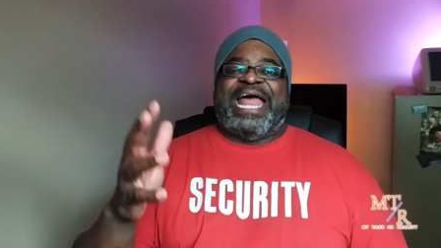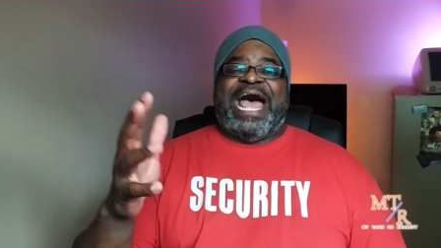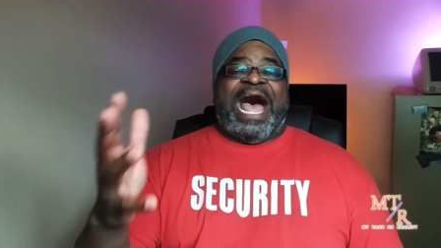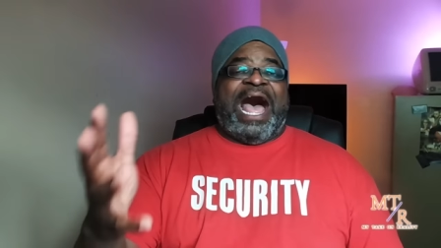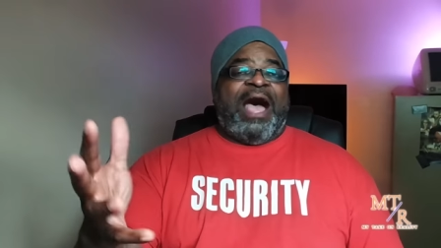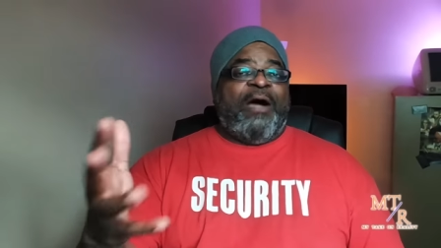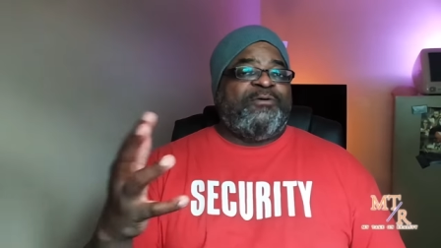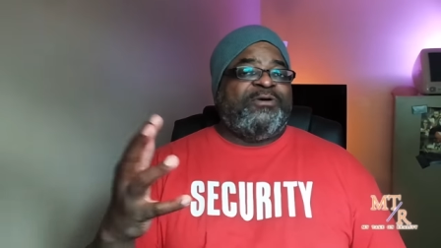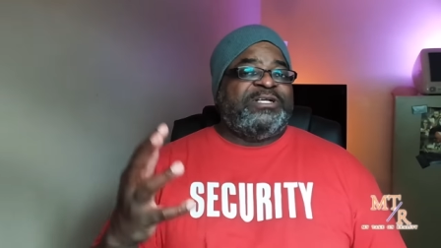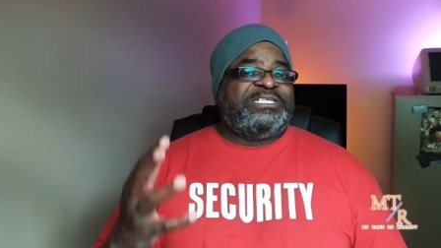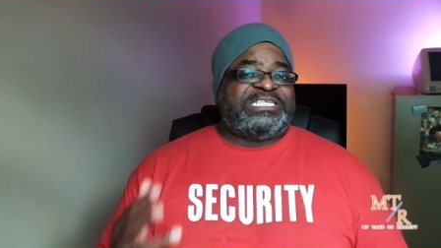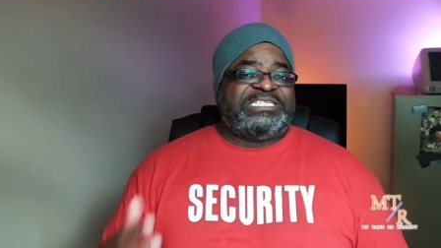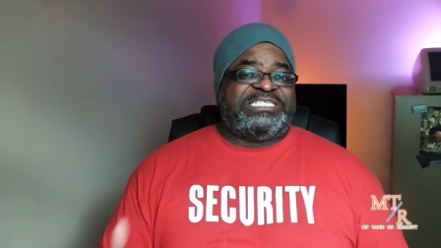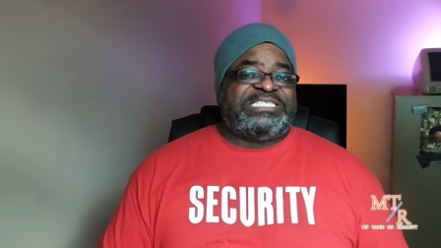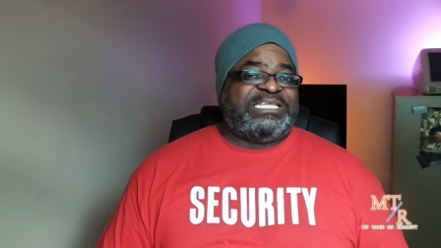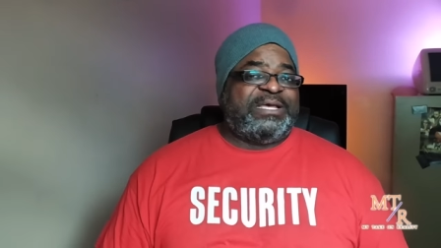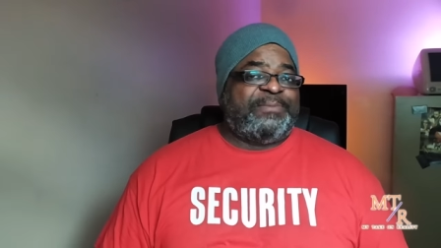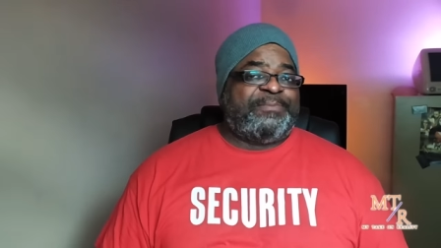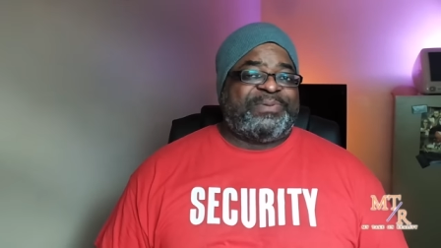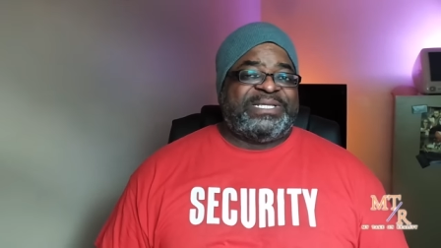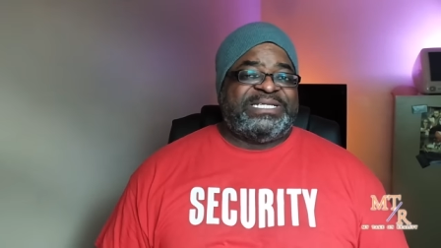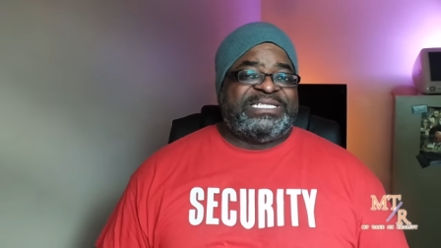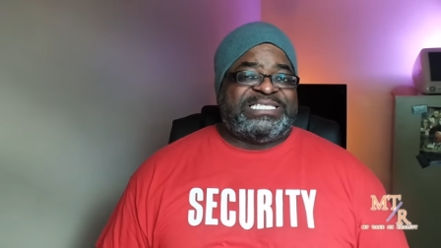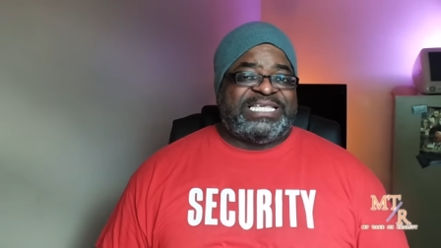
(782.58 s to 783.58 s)
I would just
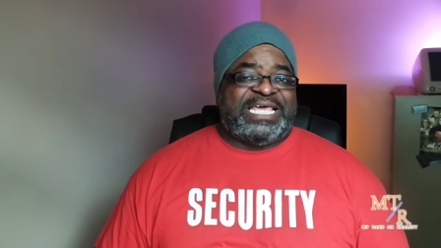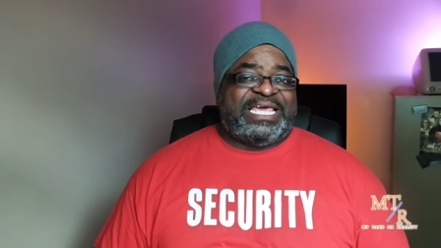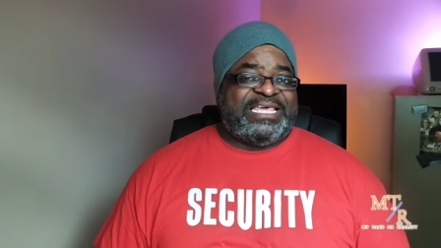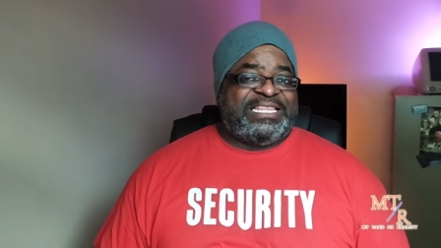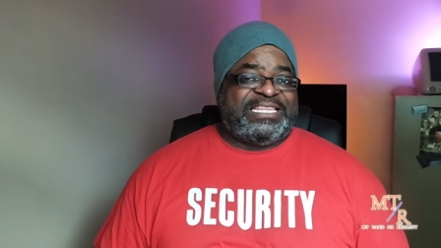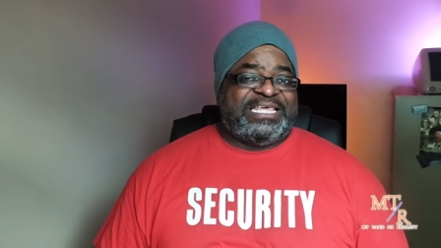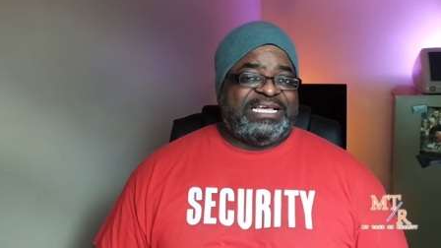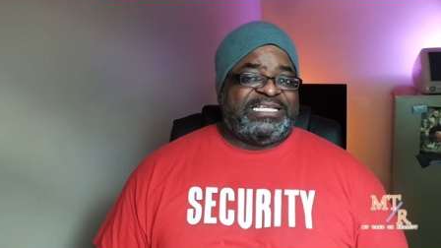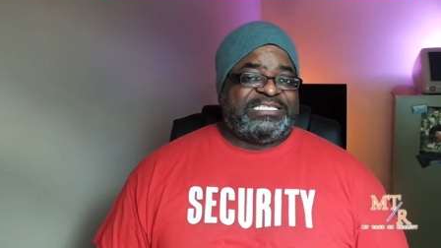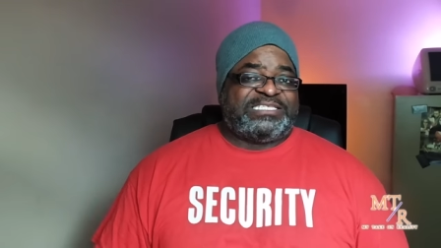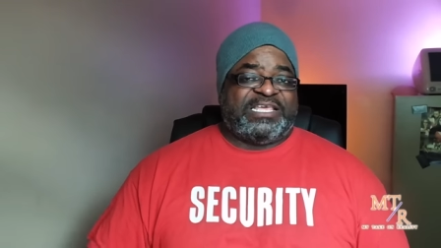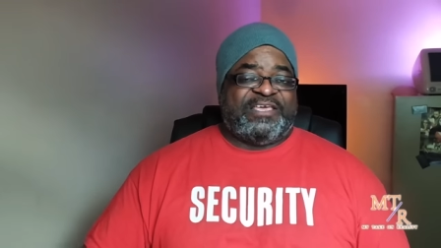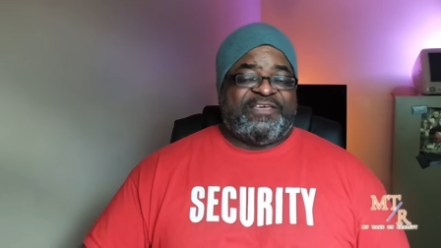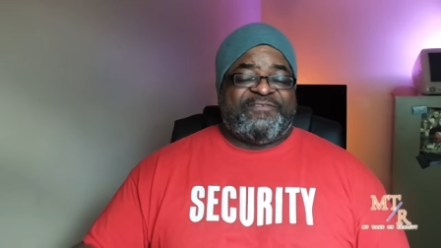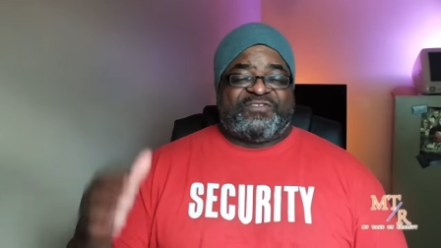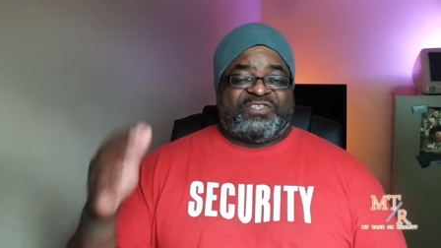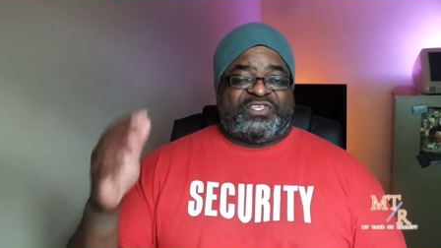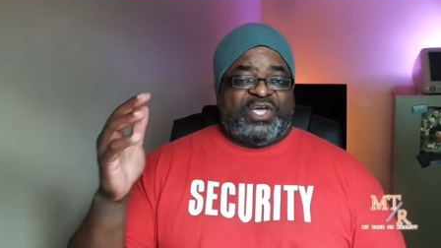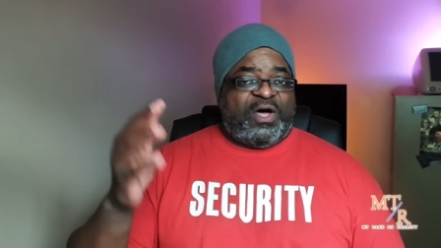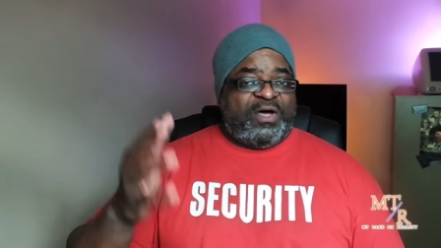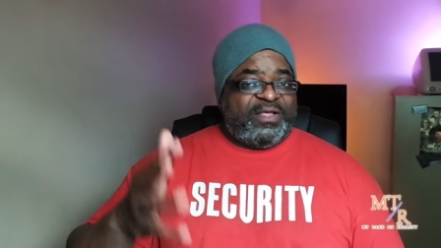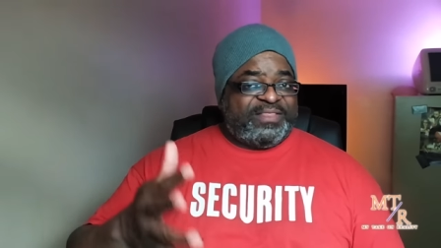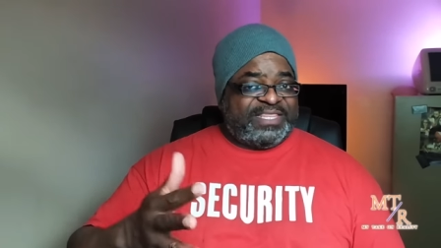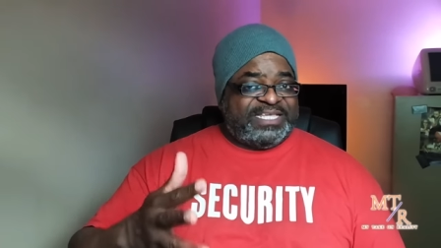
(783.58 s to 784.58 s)
simply say this: if
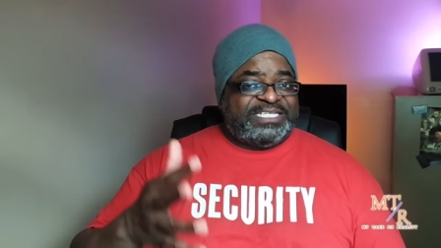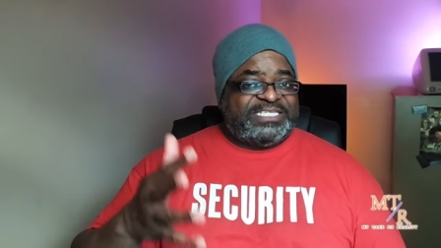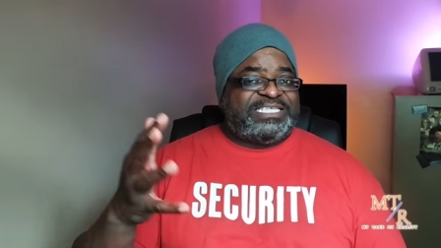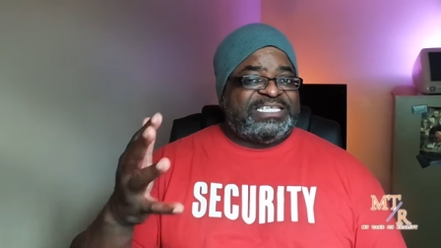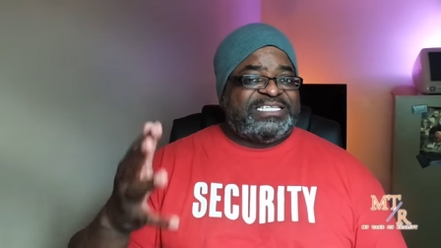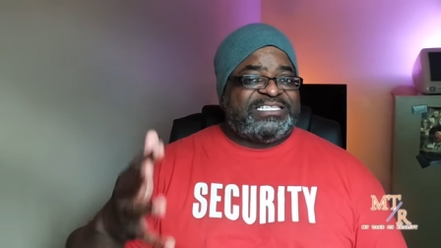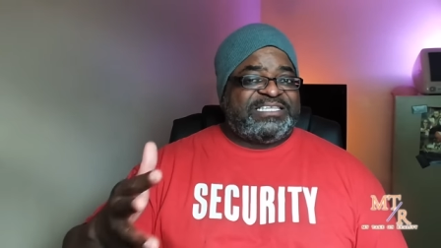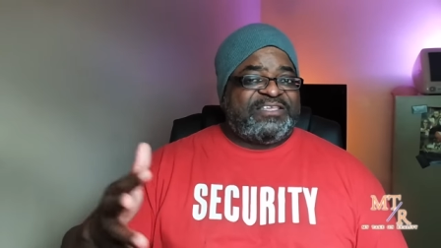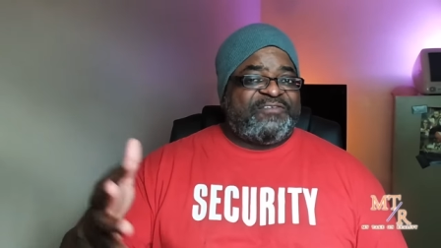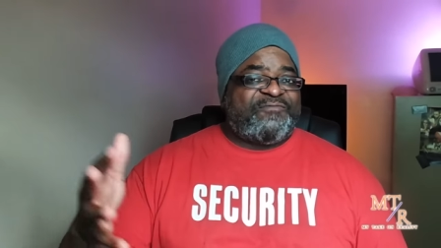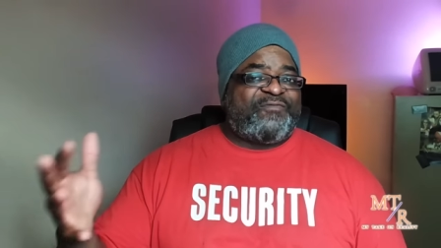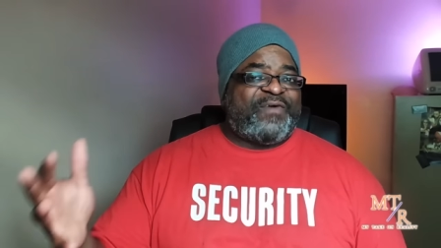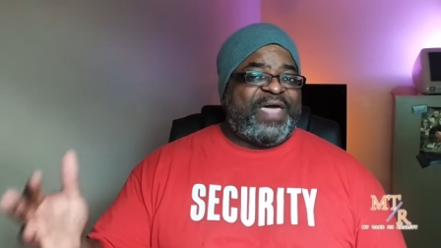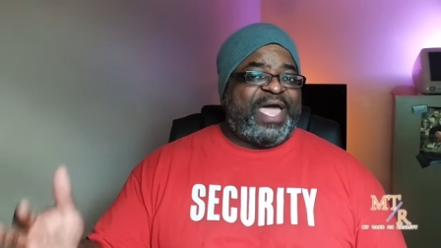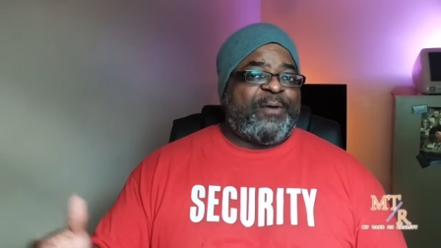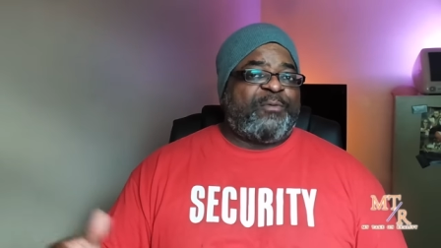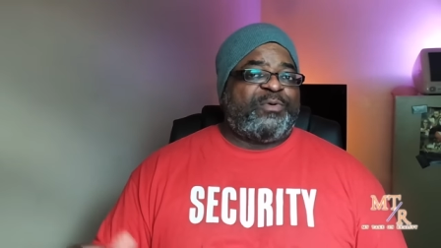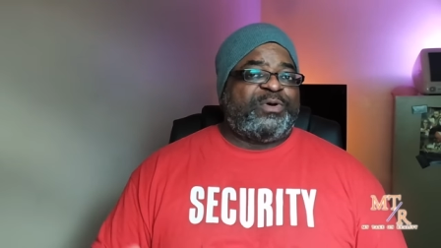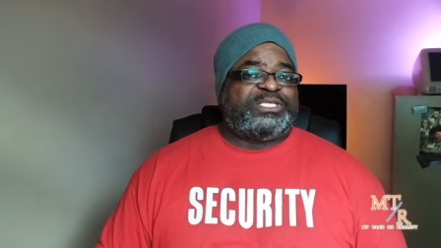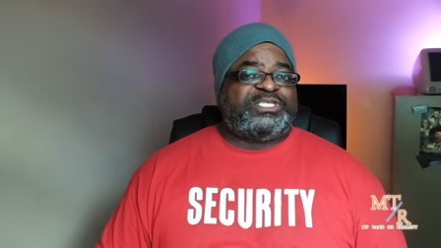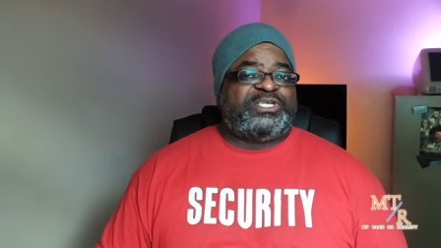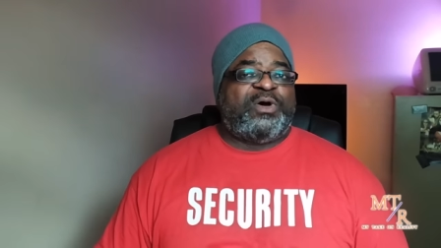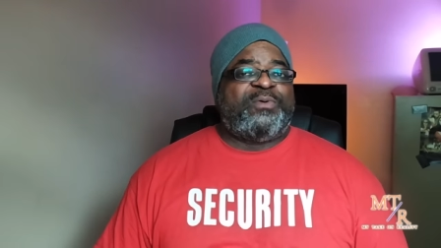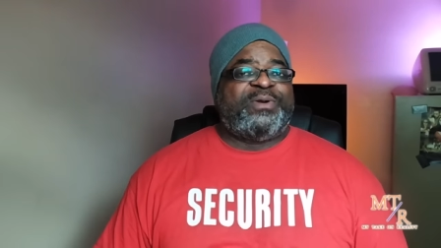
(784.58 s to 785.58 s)
to, this is in fact
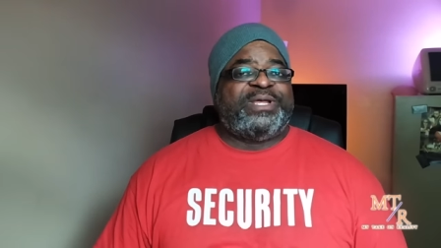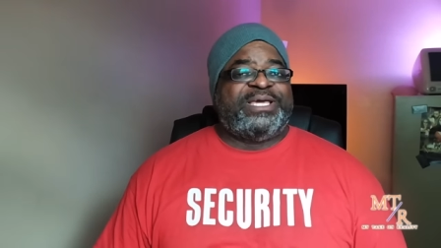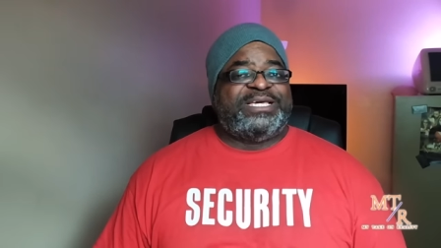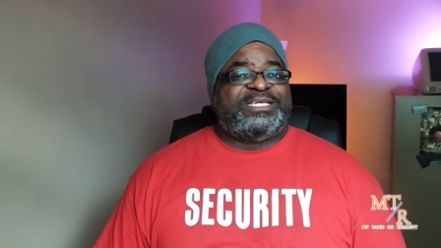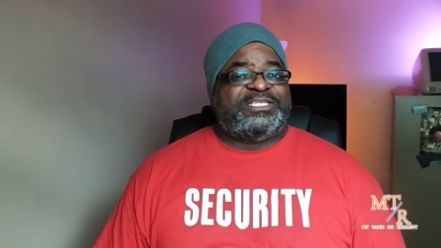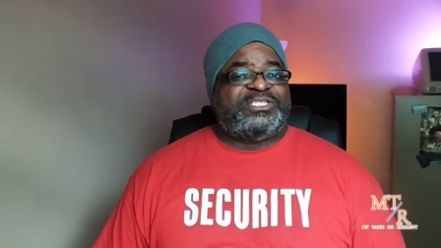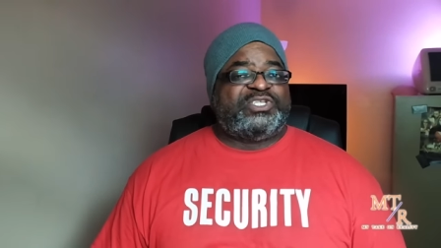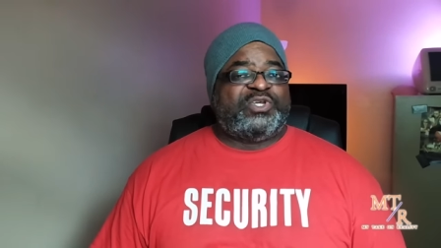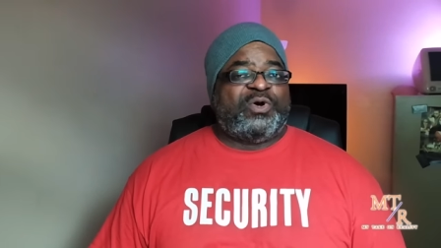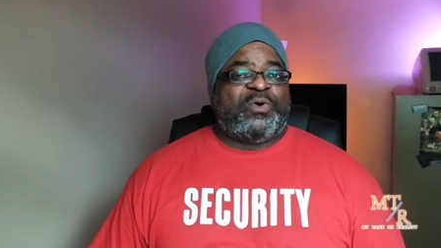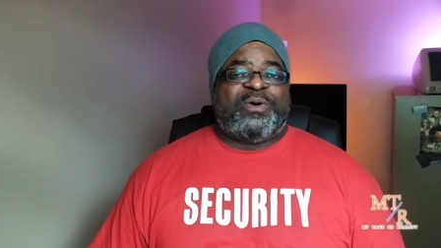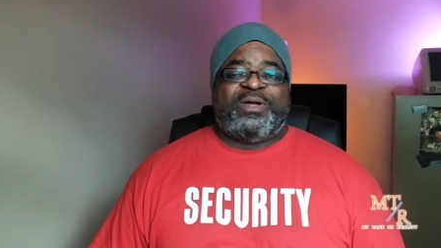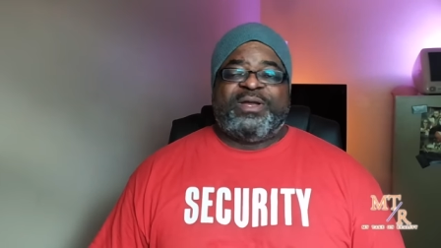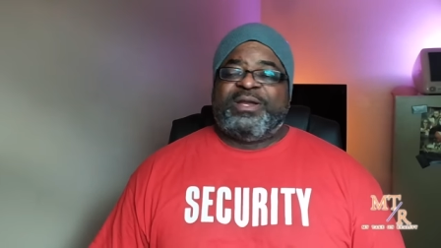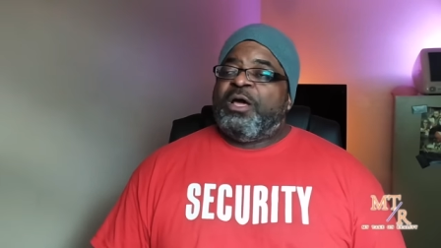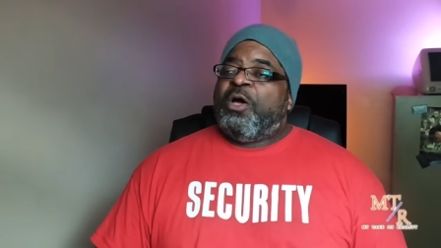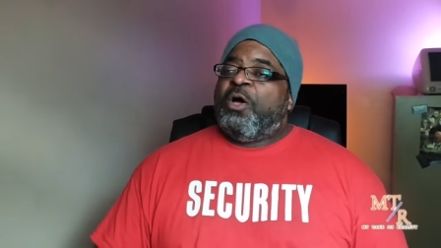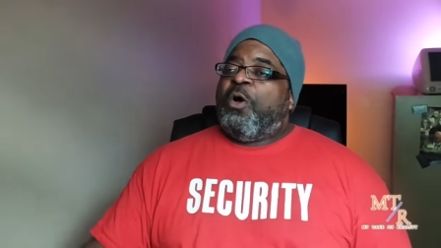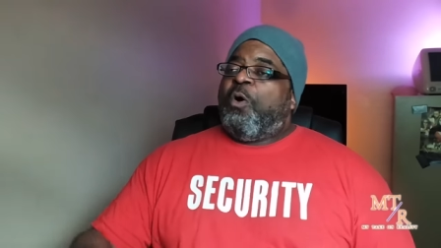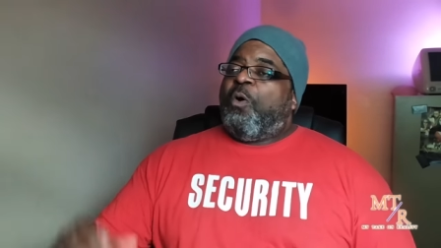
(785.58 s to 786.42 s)
what Tony is doing,